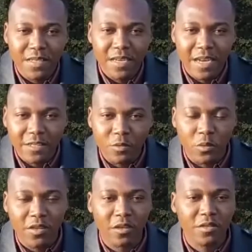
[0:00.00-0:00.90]
And
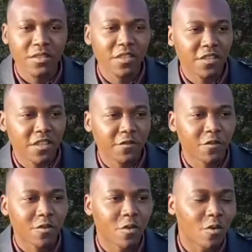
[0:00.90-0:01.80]
without the need
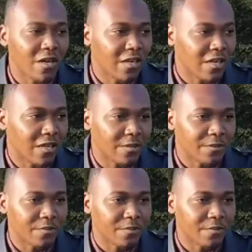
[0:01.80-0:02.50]
for,